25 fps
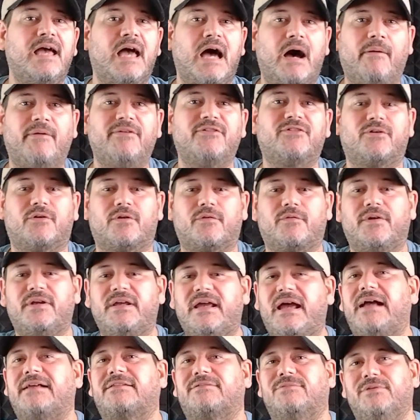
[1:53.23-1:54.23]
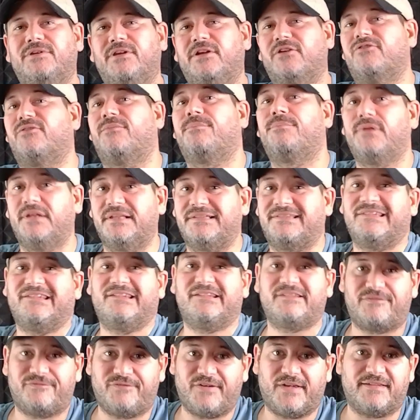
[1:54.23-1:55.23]
how he's going to react when there's a blitz in
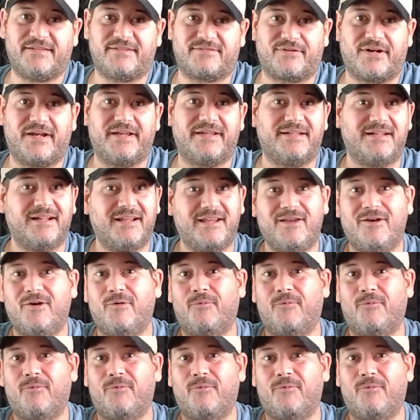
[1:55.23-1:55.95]
his face, right?